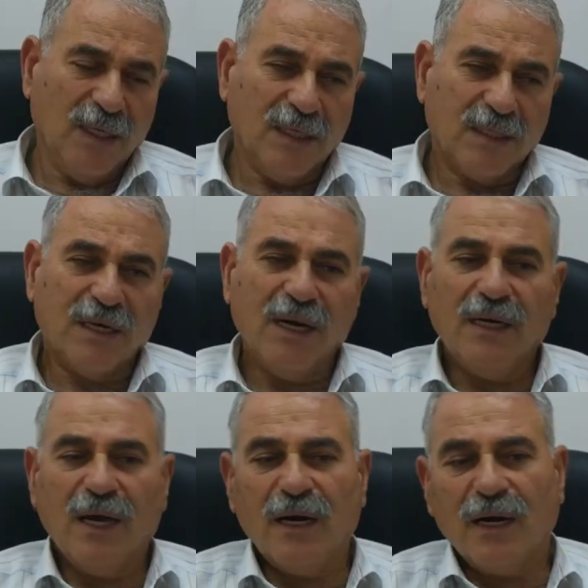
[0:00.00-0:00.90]

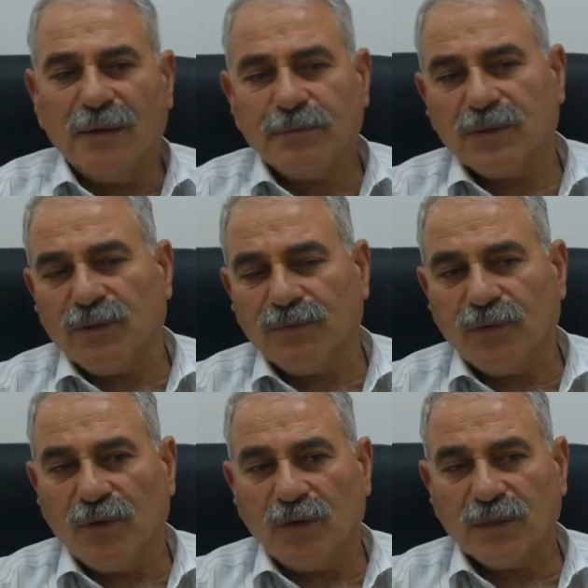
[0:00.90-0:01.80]
Israeli Arabs, of
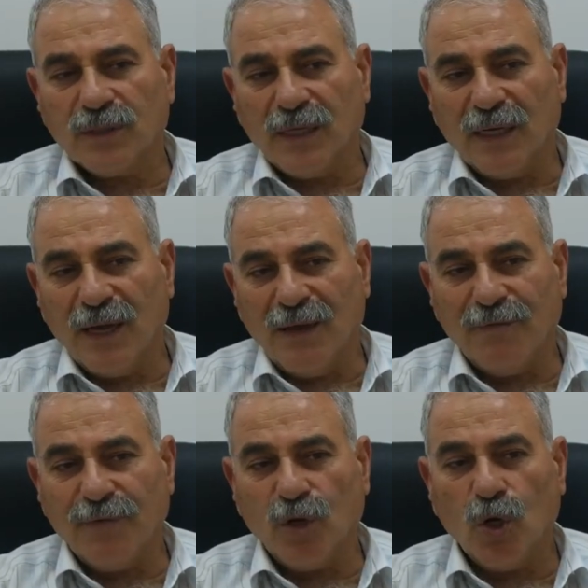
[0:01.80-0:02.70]
course, they
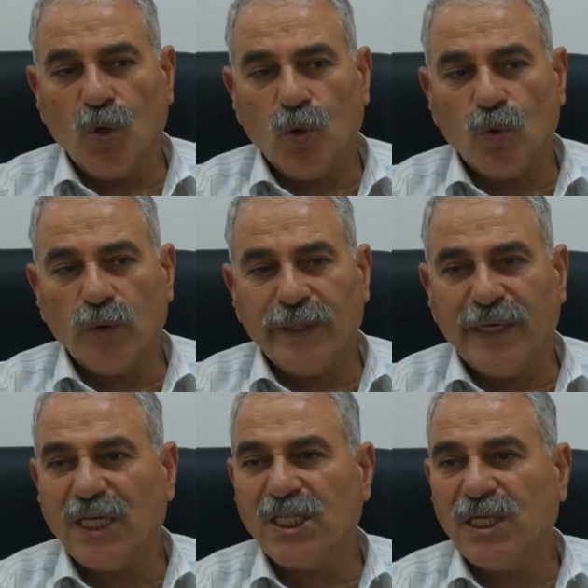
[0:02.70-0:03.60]
have no
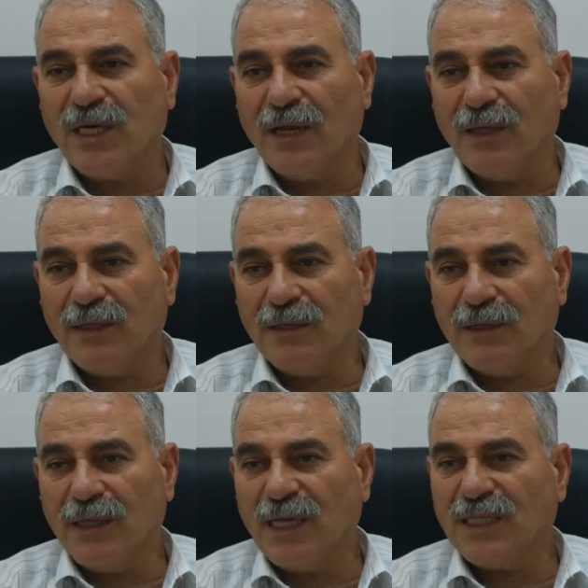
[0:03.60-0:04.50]
national
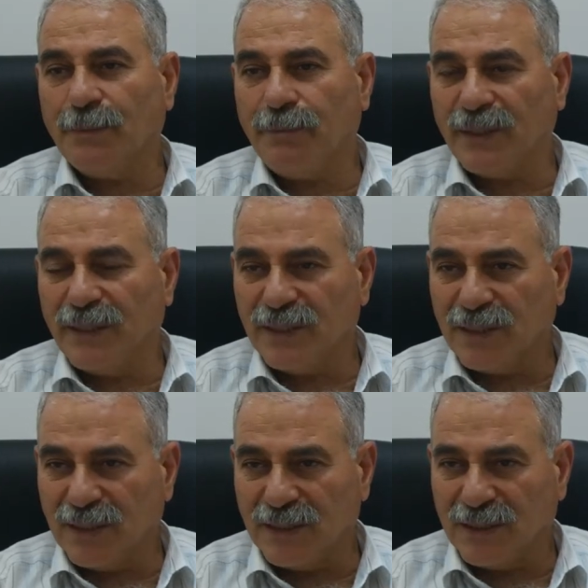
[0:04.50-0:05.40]

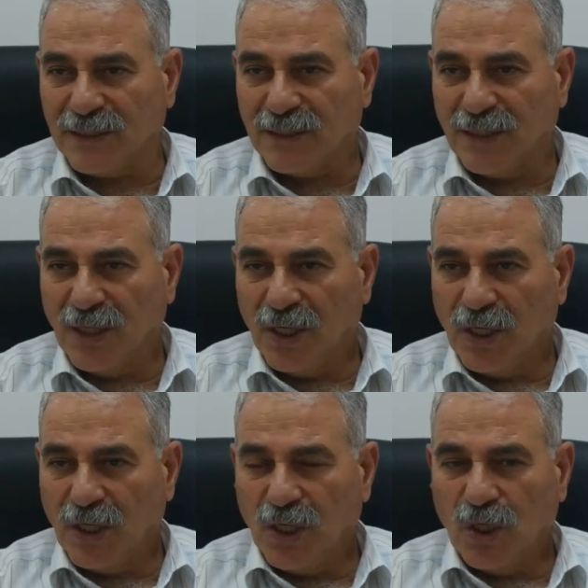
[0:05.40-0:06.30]
aspirations
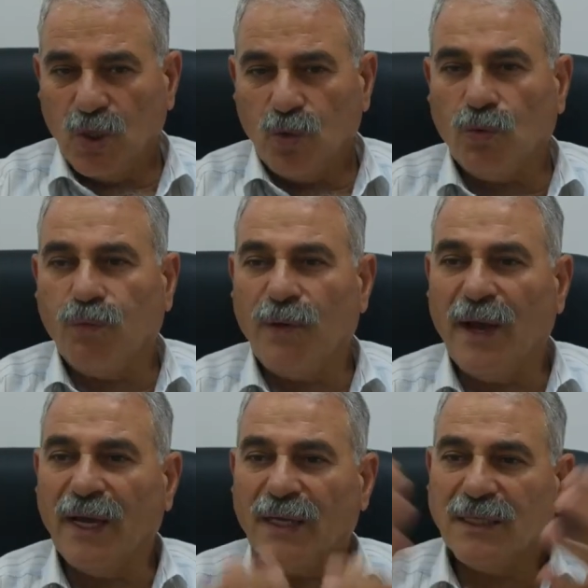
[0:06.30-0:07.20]
to
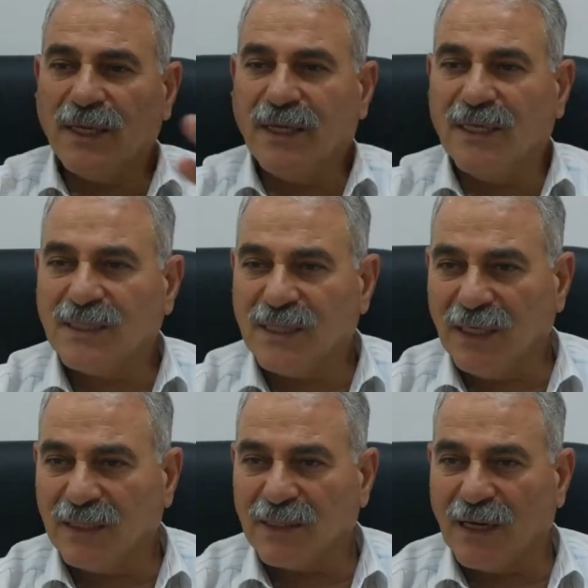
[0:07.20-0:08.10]
fight against
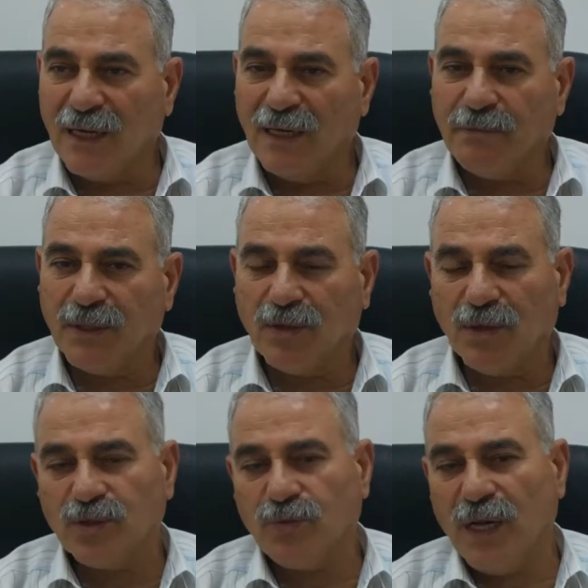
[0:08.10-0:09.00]
Israel
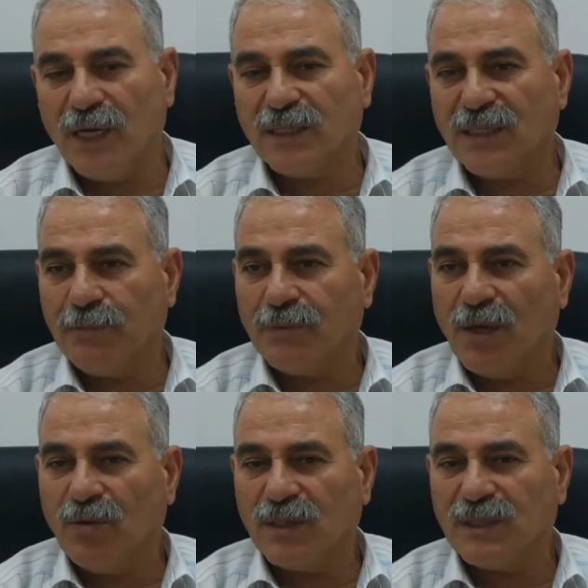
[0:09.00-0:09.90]
because we accept
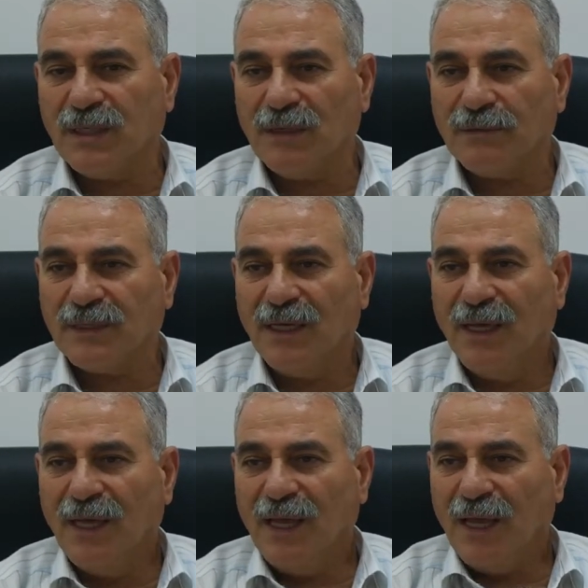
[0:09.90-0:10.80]
ourselves
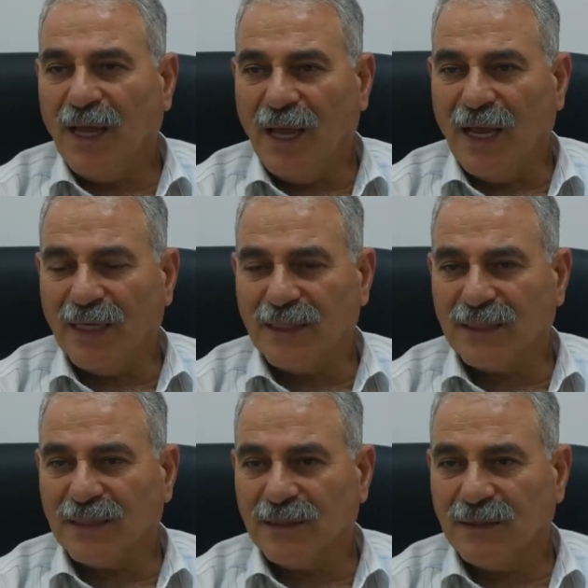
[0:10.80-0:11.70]

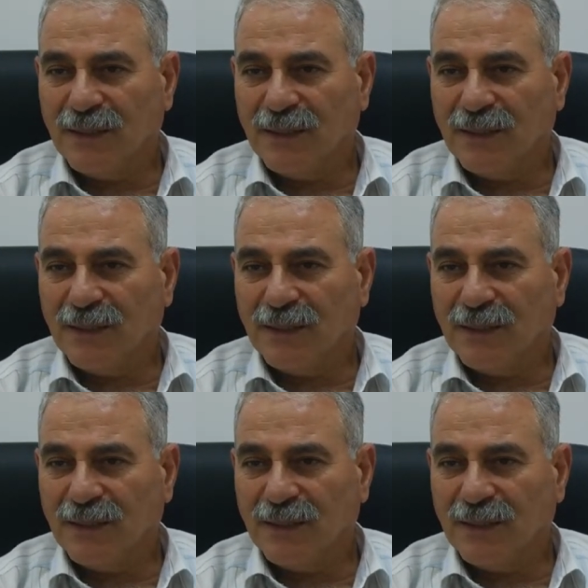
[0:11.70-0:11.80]
as